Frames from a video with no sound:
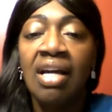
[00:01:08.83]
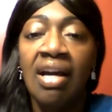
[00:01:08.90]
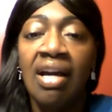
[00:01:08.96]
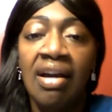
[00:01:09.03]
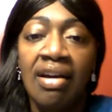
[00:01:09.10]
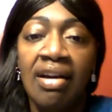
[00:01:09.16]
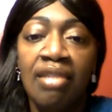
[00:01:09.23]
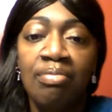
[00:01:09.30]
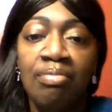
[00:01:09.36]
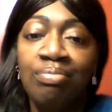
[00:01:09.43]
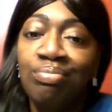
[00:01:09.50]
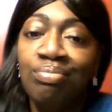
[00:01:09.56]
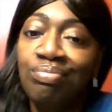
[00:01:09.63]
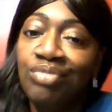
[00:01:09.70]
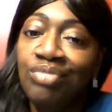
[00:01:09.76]

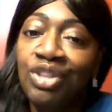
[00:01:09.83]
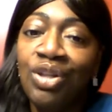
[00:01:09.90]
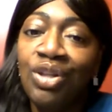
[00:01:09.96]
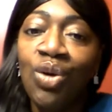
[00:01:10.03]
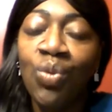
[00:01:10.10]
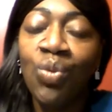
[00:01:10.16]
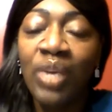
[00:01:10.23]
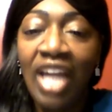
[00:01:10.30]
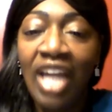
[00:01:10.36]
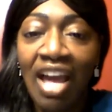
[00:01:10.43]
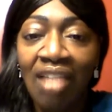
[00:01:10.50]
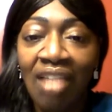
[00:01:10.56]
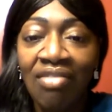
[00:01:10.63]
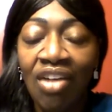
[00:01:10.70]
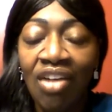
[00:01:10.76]
we
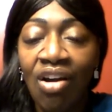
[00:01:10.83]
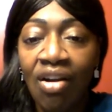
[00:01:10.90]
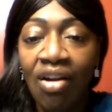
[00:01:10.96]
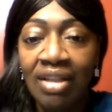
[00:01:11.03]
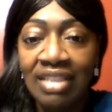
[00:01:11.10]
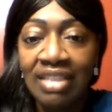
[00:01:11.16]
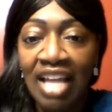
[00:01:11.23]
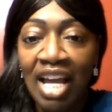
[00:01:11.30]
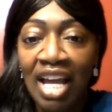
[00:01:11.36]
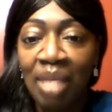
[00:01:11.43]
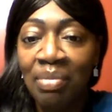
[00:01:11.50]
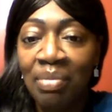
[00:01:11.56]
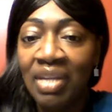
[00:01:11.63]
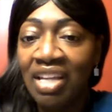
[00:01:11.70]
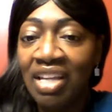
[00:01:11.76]
have a hard time